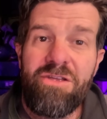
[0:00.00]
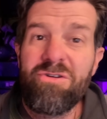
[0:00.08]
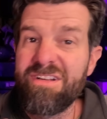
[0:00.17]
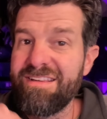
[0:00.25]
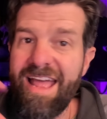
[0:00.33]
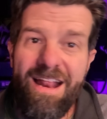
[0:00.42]
You
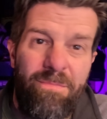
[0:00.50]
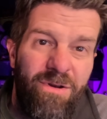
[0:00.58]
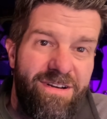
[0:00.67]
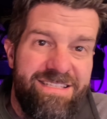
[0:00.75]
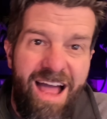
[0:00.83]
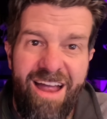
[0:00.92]
could light up
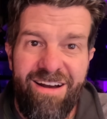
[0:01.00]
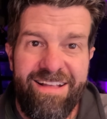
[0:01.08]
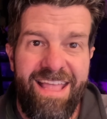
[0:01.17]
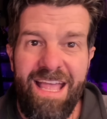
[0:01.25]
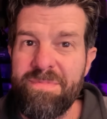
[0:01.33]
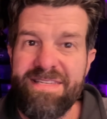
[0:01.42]
your entire
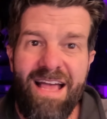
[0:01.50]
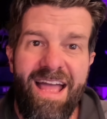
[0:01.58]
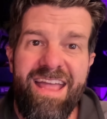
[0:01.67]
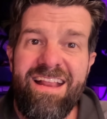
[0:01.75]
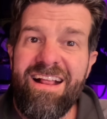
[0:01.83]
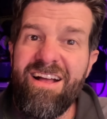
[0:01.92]

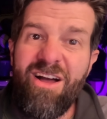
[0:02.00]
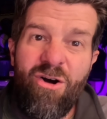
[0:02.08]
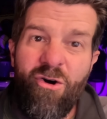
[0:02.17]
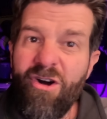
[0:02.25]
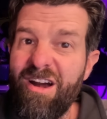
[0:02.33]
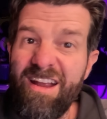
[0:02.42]
campsite
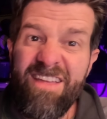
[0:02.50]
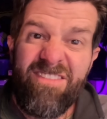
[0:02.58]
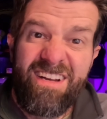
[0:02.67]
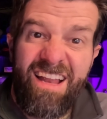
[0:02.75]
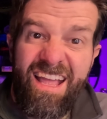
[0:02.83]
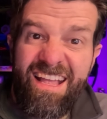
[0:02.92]
or
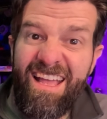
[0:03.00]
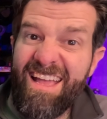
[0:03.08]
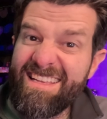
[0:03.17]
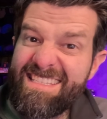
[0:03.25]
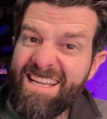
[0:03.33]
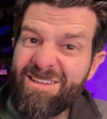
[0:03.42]
even like
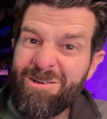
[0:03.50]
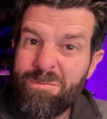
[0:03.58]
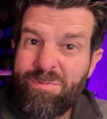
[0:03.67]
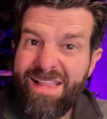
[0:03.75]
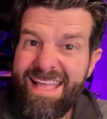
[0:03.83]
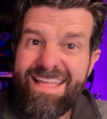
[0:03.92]
signal
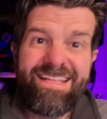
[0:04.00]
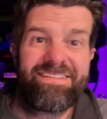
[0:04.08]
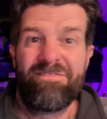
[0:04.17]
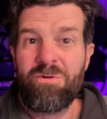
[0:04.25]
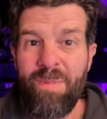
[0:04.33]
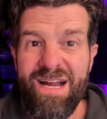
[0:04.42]
planes
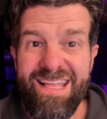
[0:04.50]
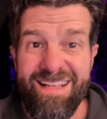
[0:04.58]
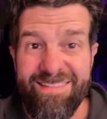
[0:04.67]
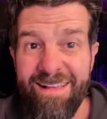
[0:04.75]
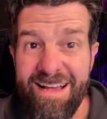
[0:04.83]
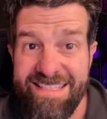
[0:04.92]
if your buddy
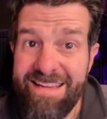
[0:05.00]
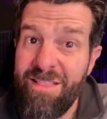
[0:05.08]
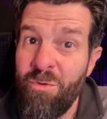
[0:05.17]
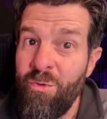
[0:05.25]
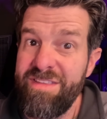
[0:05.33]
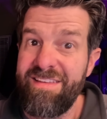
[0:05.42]
gets lost in
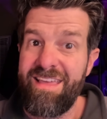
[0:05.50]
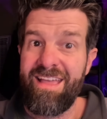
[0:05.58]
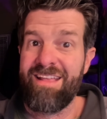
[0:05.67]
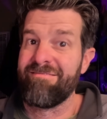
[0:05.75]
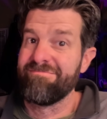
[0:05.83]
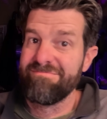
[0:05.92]
the woods
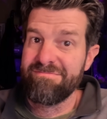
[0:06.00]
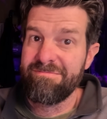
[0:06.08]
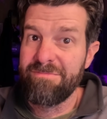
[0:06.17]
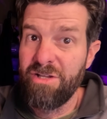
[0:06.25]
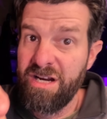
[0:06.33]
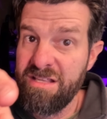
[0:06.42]
again.
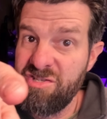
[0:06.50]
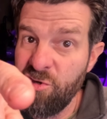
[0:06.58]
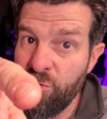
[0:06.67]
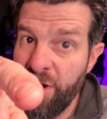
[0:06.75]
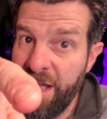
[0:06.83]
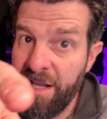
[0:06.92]
Looking at you,
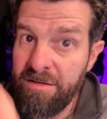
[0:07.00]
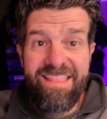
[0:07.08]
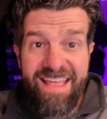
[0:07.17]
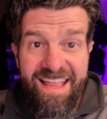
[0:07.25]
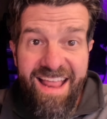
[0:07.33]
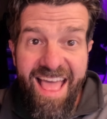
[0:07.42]
Greg.
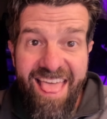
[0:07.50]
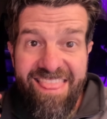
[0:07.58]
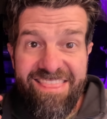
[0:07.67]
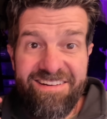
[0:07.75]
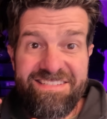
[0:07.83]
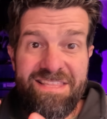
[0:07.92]
Then
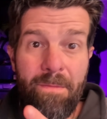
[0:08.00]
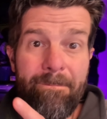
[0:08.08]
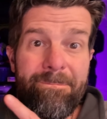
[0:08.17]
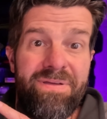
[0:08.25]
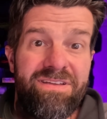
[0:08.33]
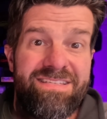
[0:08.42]
there's the
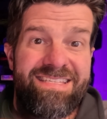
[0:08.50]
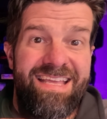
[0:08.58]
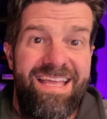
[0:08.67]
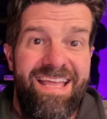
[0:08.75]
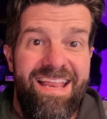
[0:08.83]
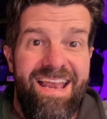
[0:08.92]

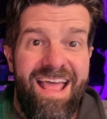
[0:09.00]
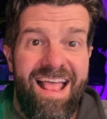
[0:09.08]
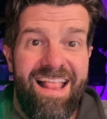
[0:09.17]
built-in